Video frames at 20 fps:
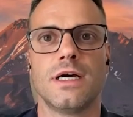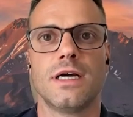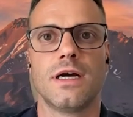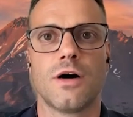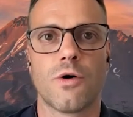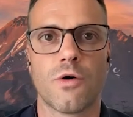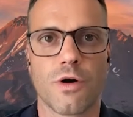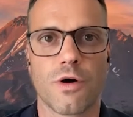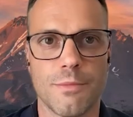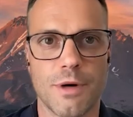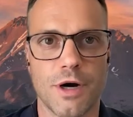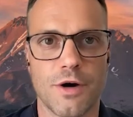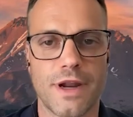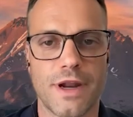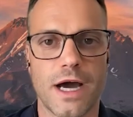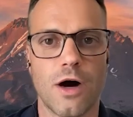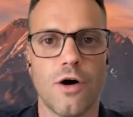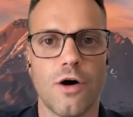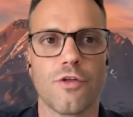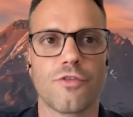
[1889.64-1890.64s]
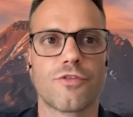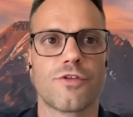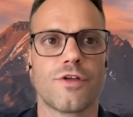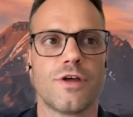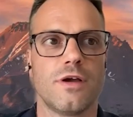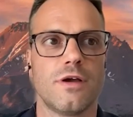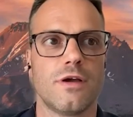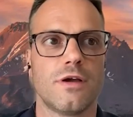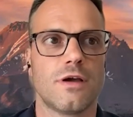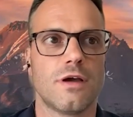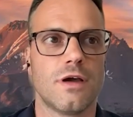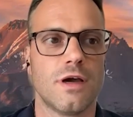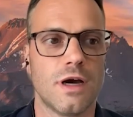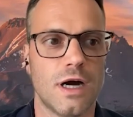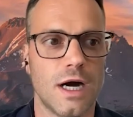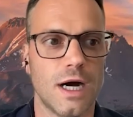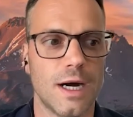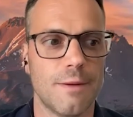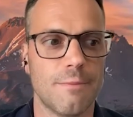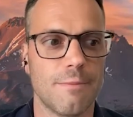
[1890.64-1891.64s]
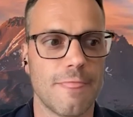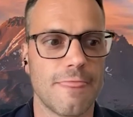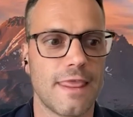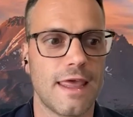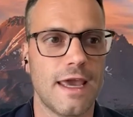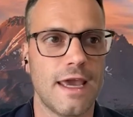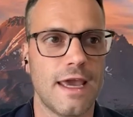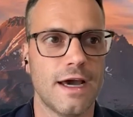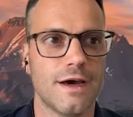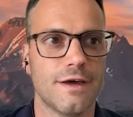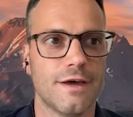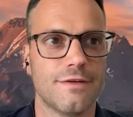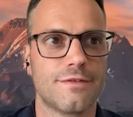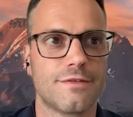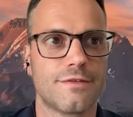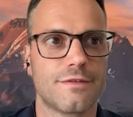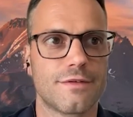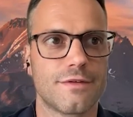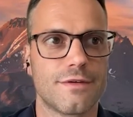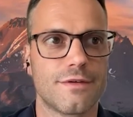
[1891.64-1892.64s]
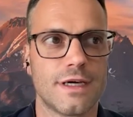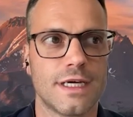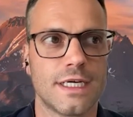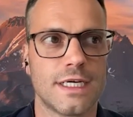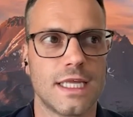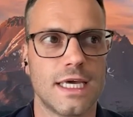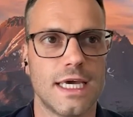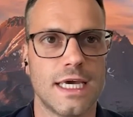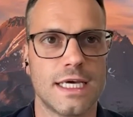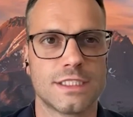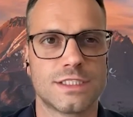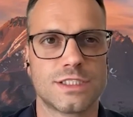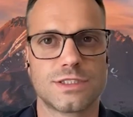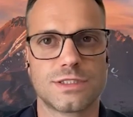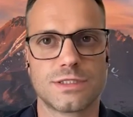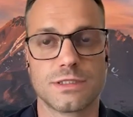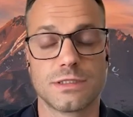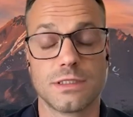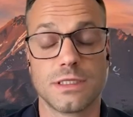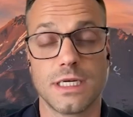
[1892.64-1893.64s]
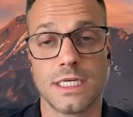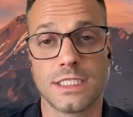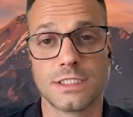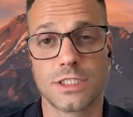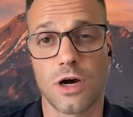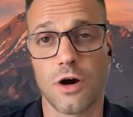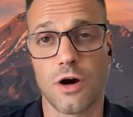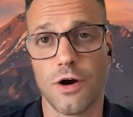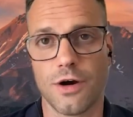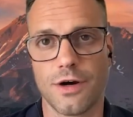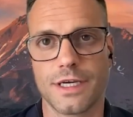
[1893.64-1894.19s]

hormone health, um, and it, it's it's hard.